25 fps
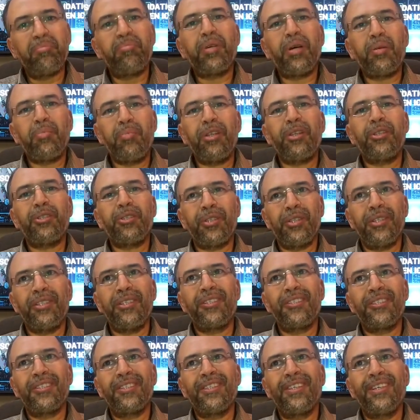
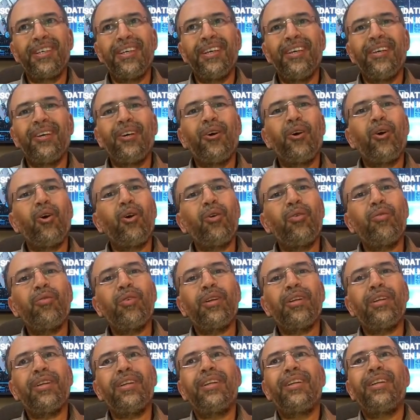publishers
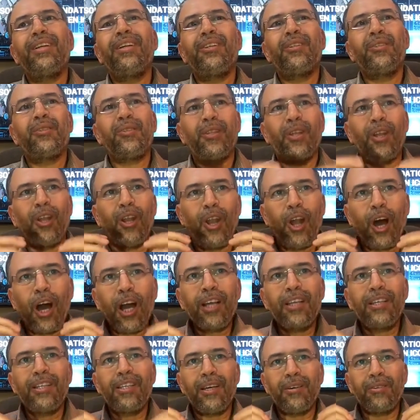over to the
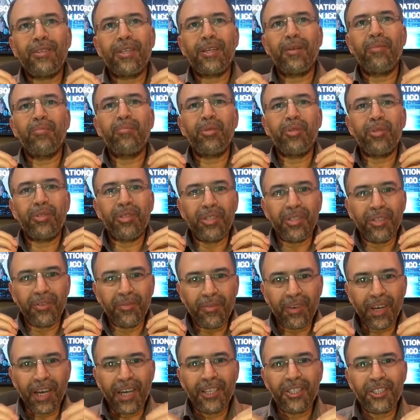lockdown computer
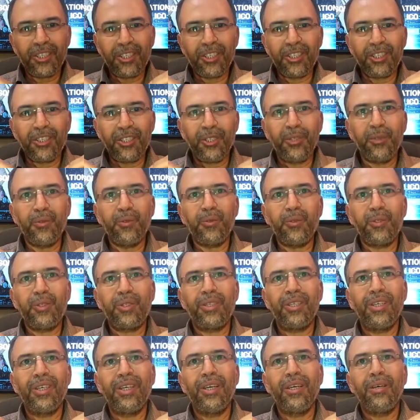devices
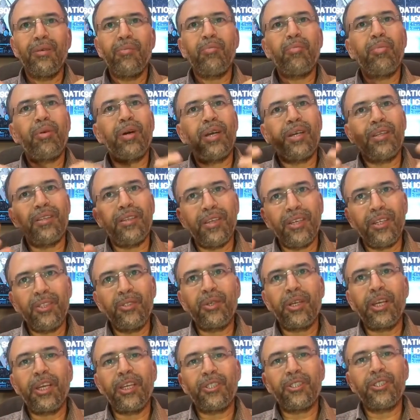used by the
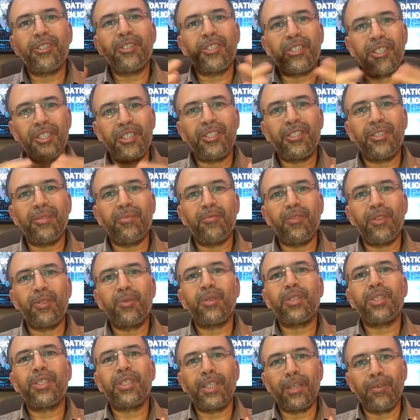educational system,
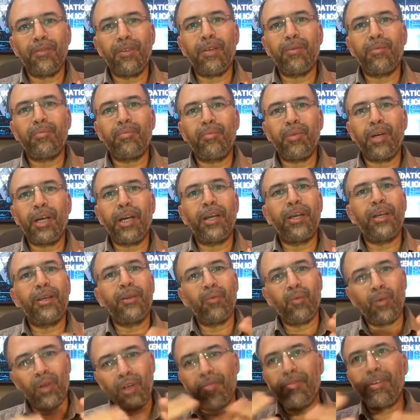which was developed
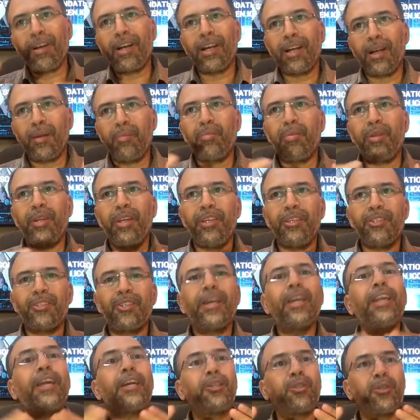by one of our
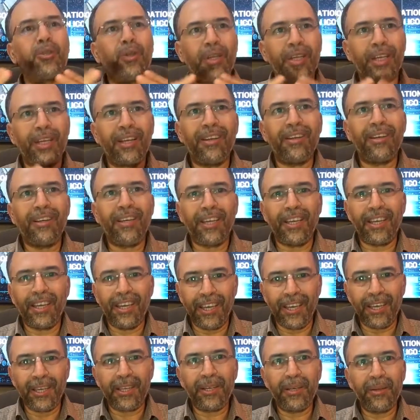companies, Electronic
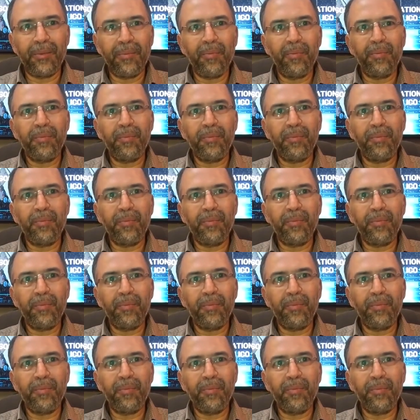Learning Inc.